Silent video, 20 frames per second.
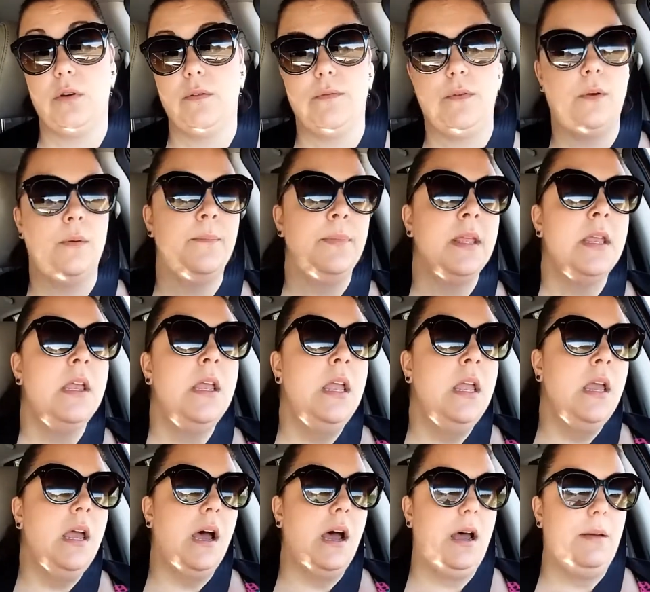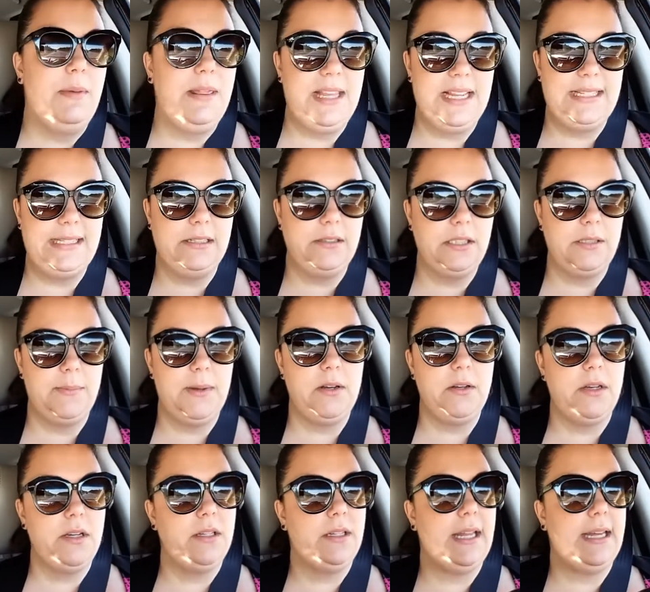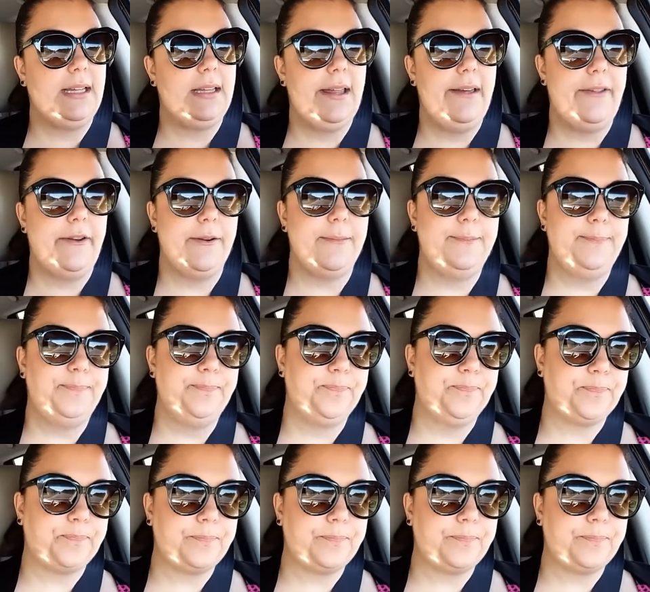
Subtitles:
wonderful. And they still smell good like leather.